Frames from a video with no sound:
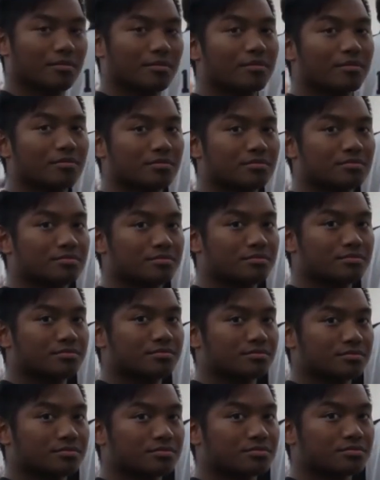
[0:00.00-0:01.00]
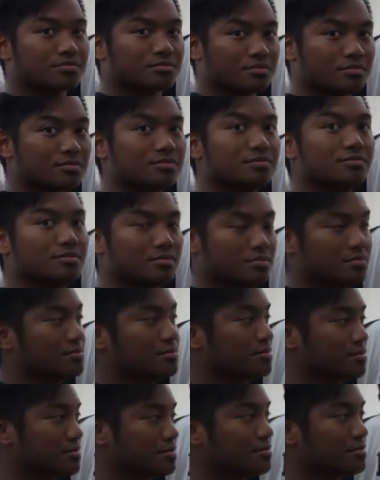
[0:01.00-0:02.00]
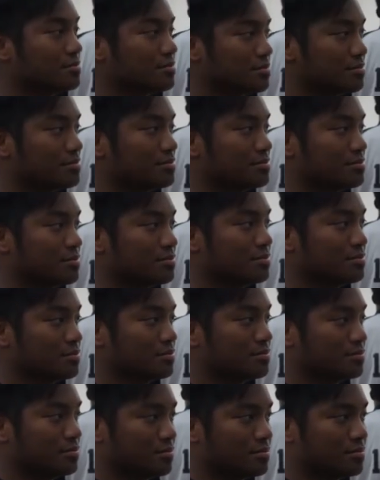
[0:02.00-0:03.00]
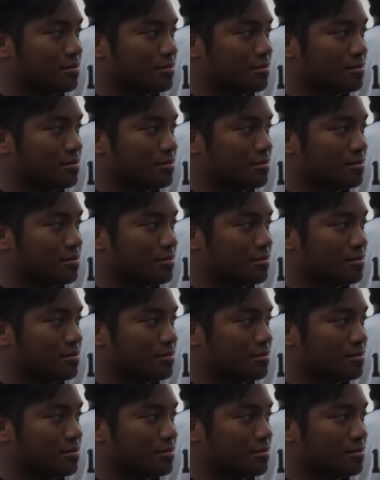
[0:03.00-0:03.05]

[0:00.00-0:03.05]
The person shown says nothing.